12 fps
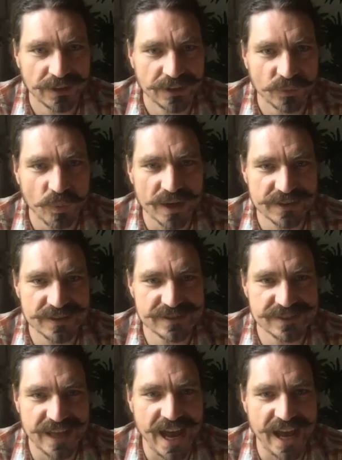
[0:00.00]
What does
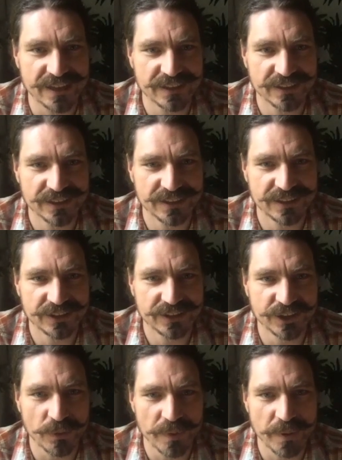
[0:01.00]
that, you
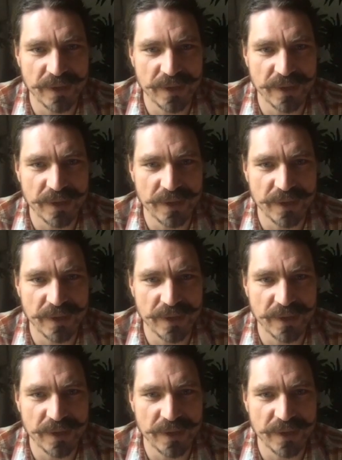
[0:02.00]
know,